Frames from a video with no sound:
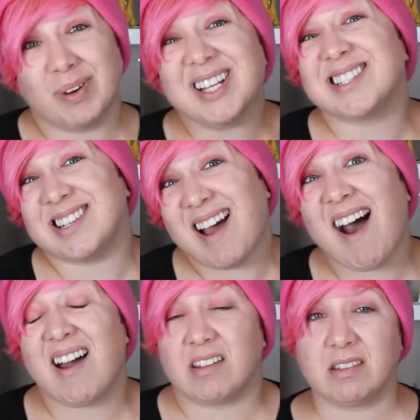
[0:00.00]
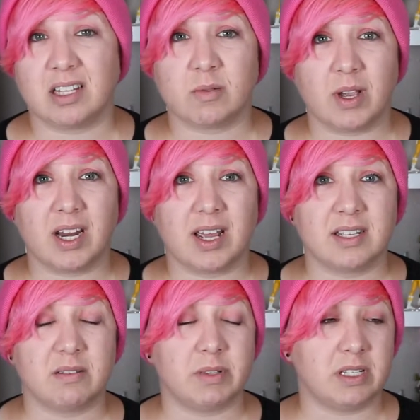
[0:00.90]
but it's not, and that's why it
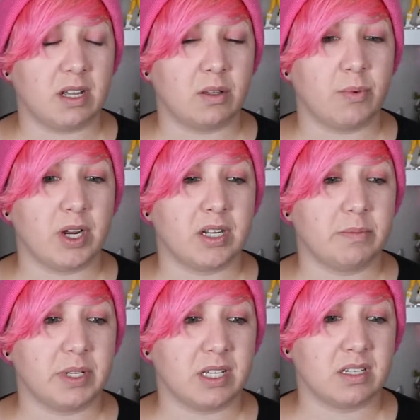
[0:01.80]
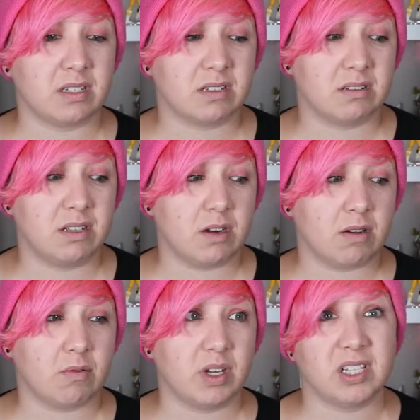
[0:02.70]
has to be celebrated, because, you
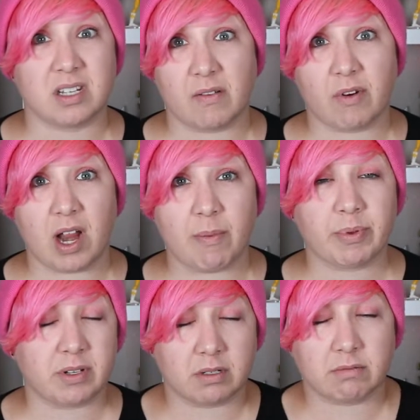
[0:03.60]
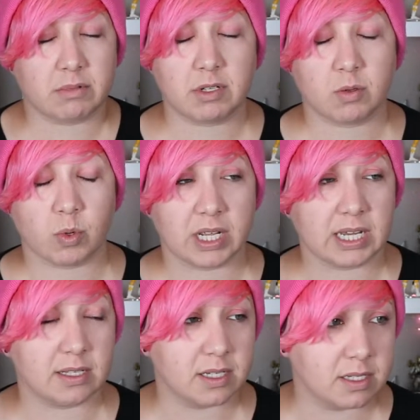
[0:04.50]
know, it's never happened in
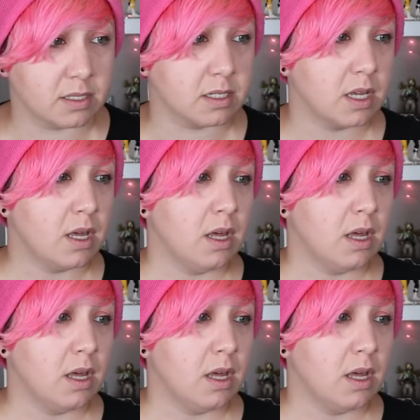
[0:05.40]
28 seasons.